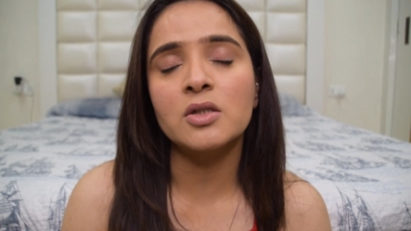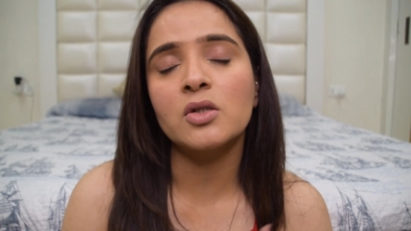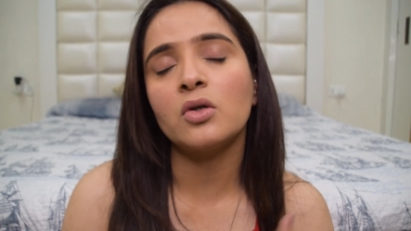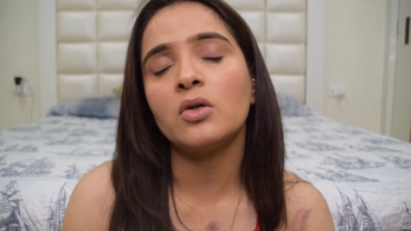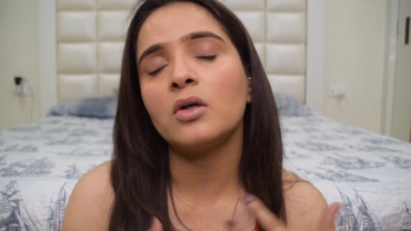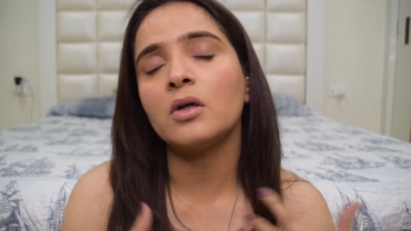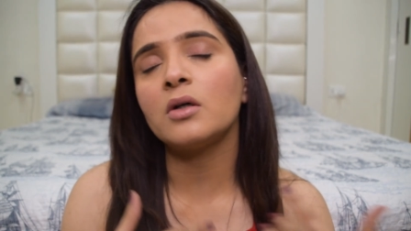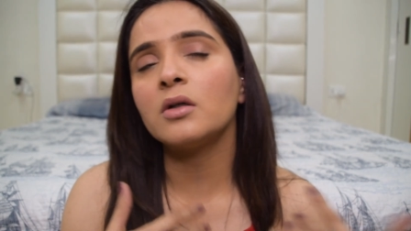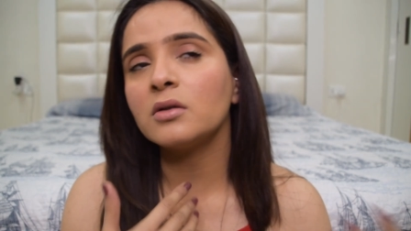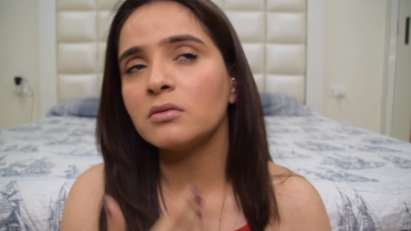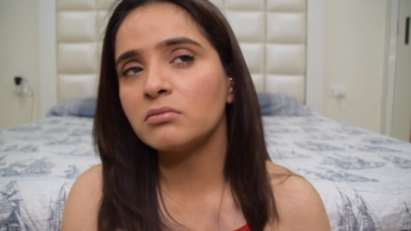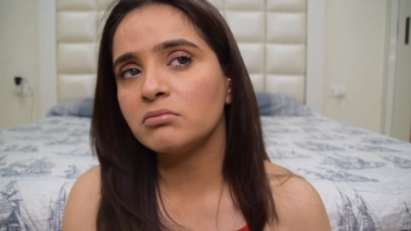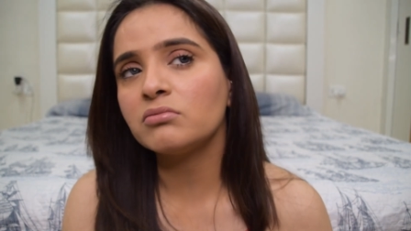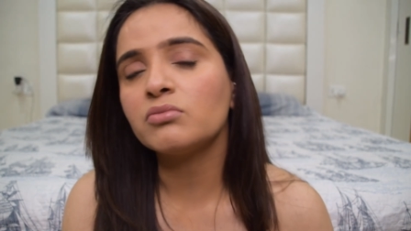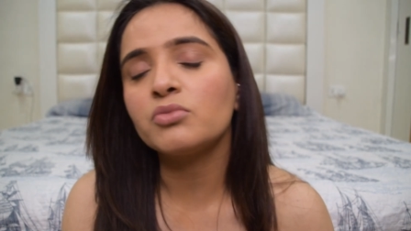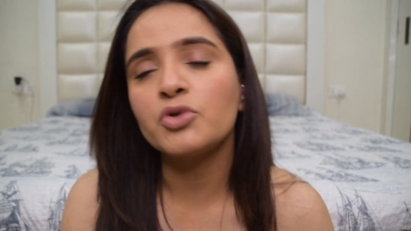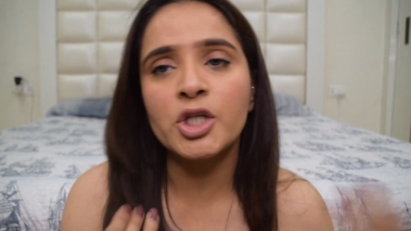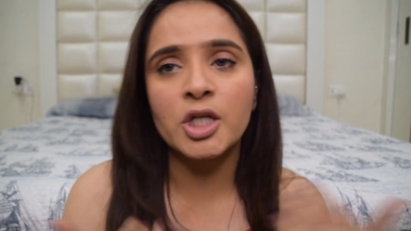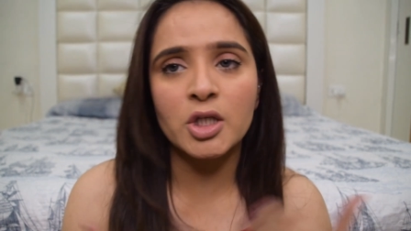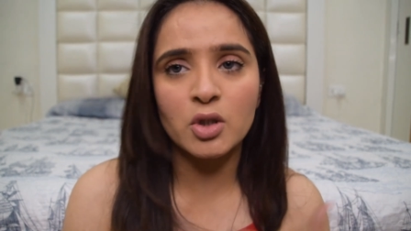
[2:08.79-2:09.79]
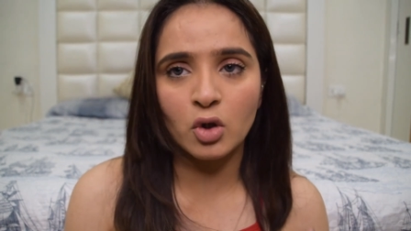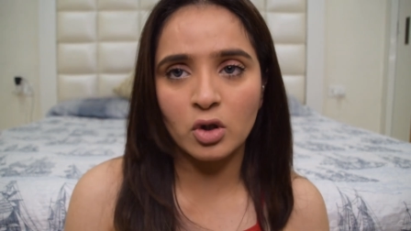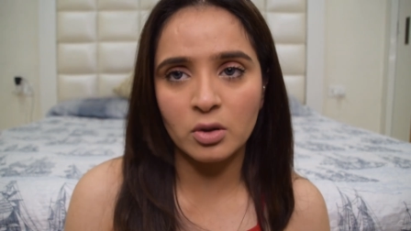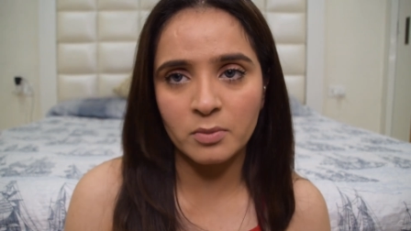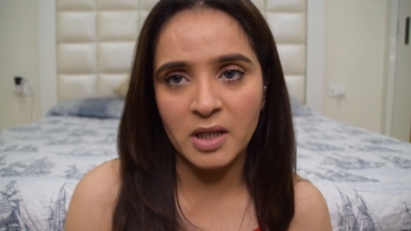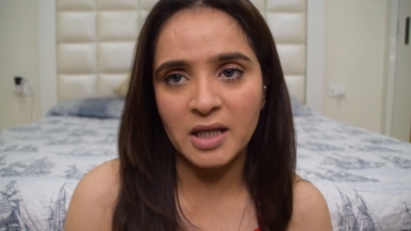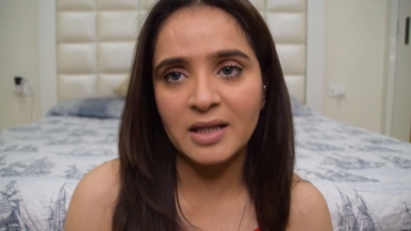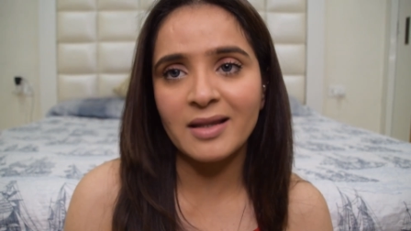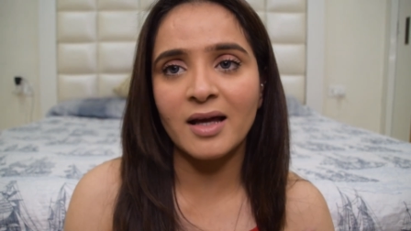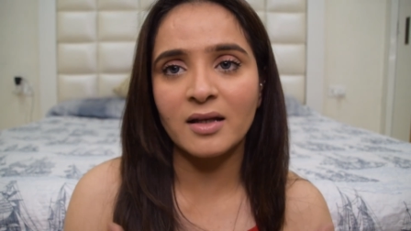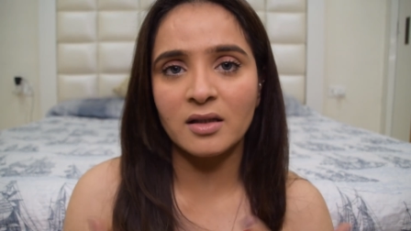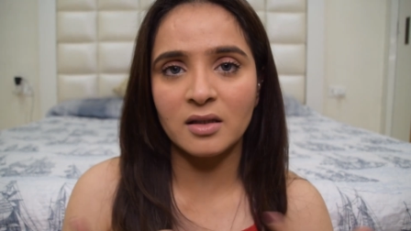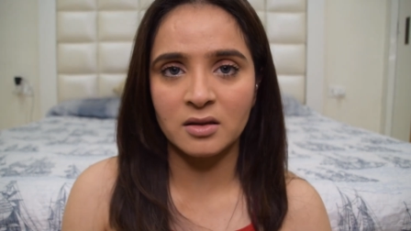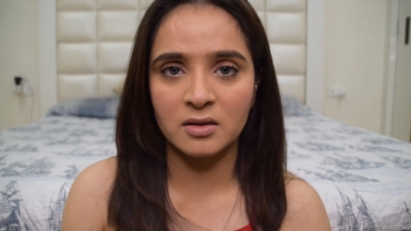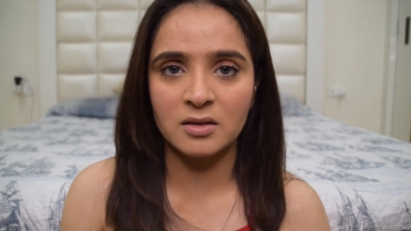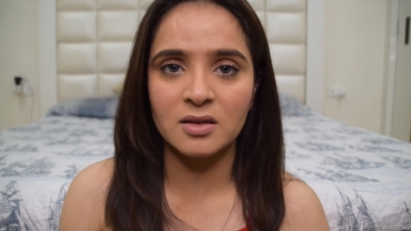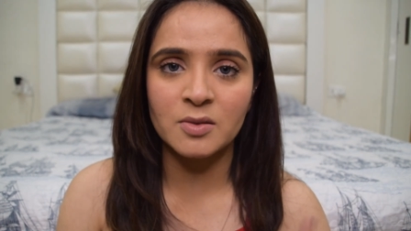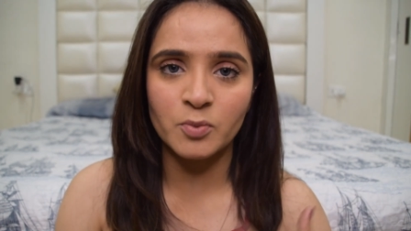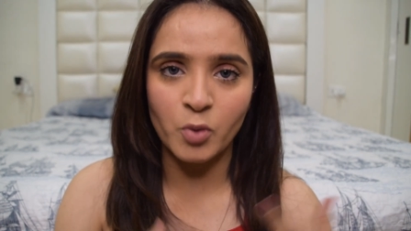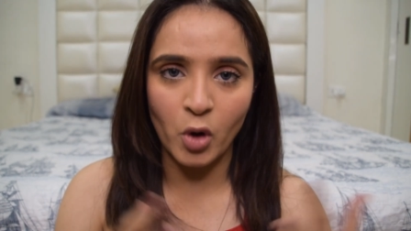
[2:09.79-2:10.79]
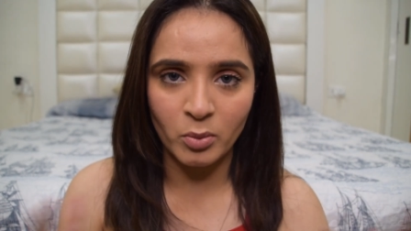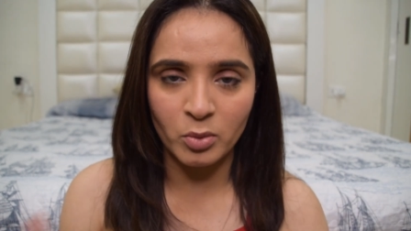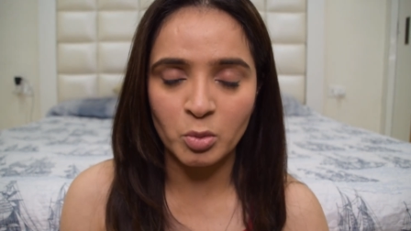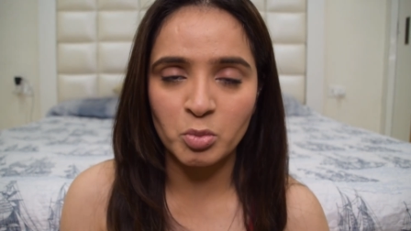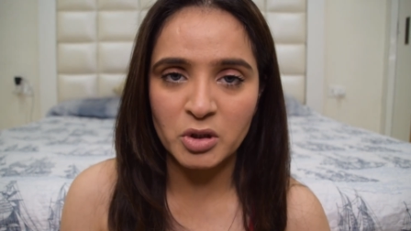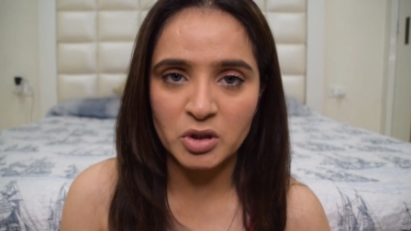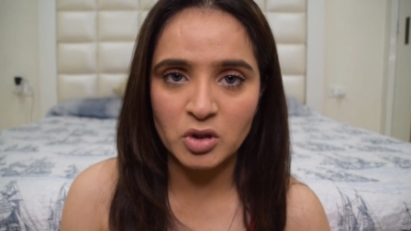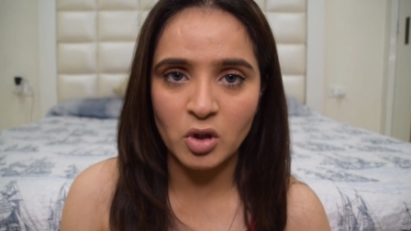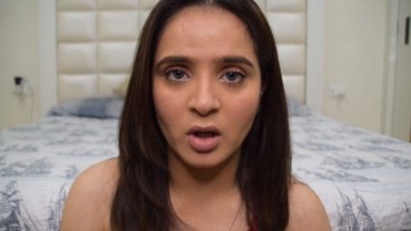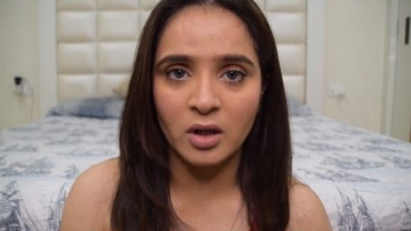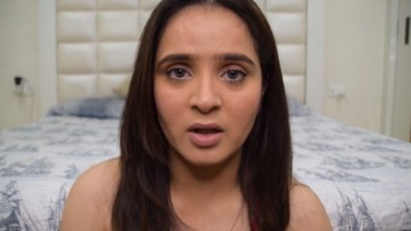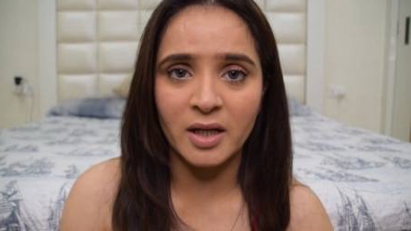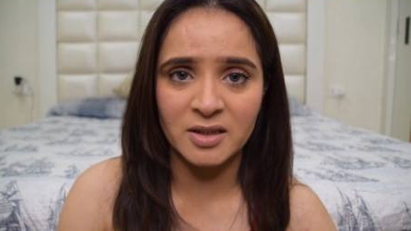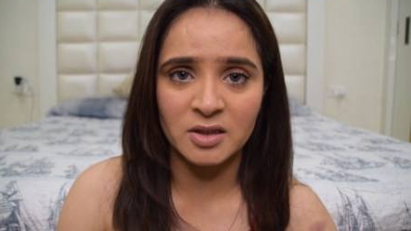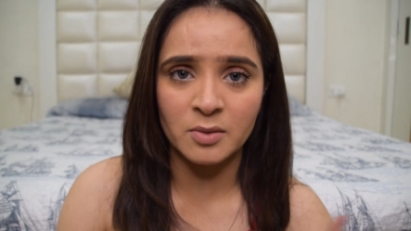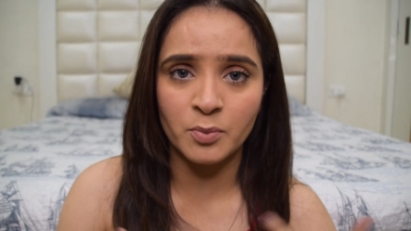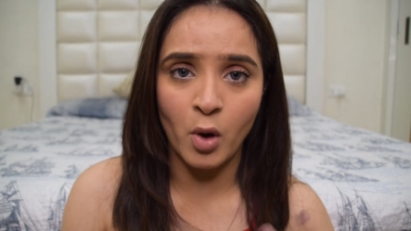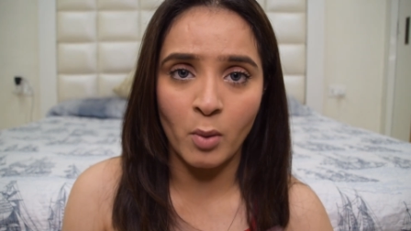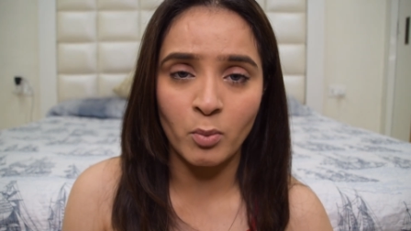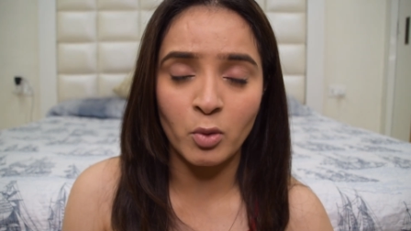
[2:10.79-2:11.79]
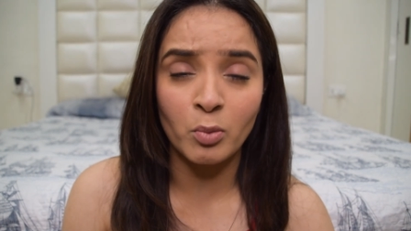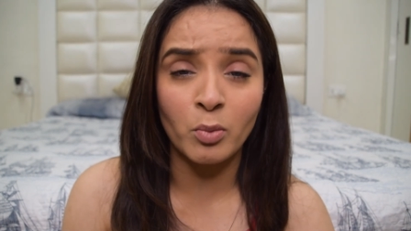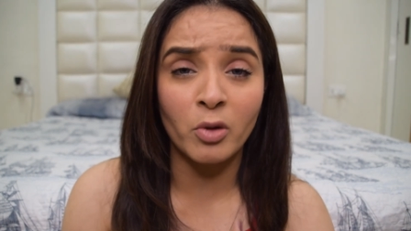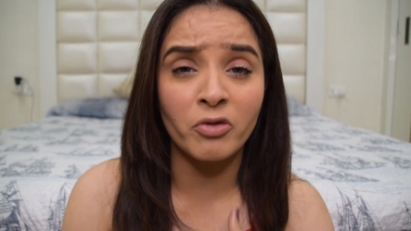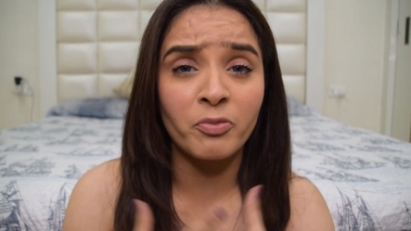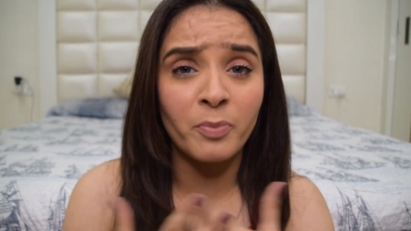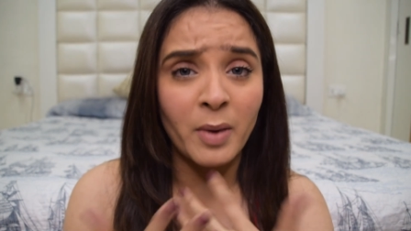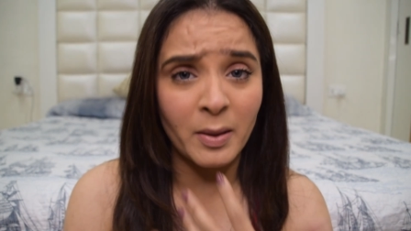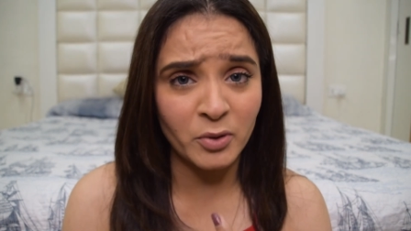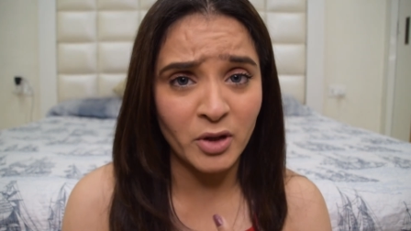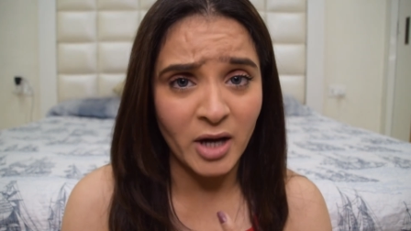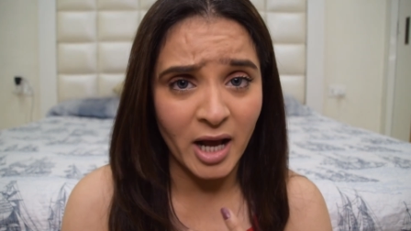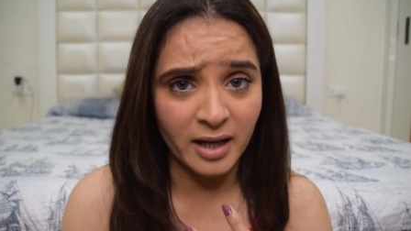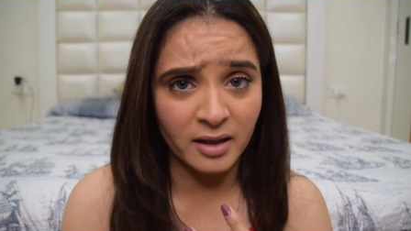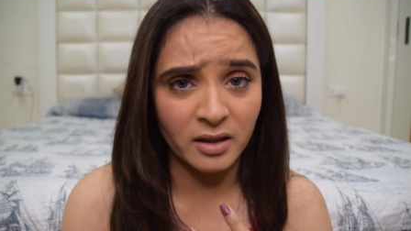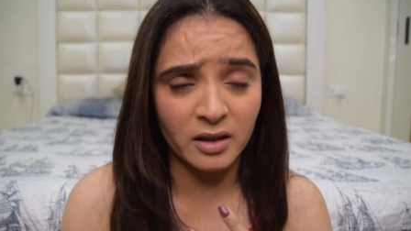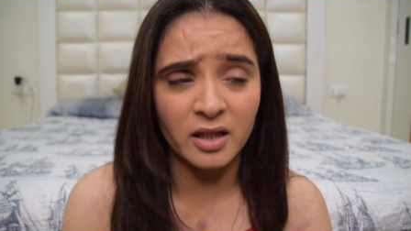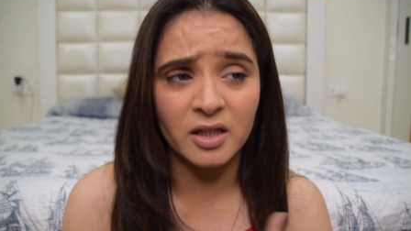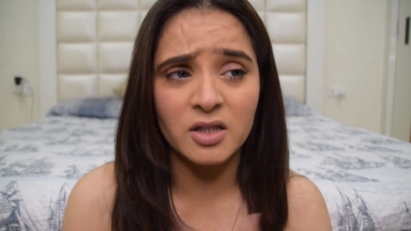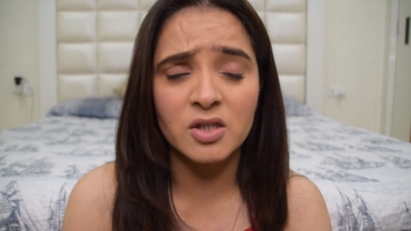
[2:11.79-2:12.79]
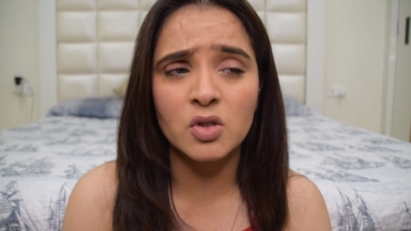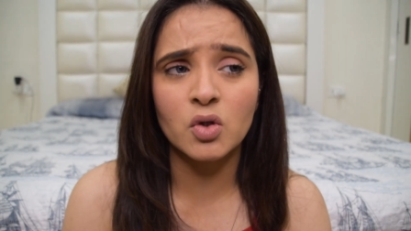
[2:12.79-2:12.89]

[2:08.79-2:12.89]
So she told me that this problem is called as a problem of pepper acne.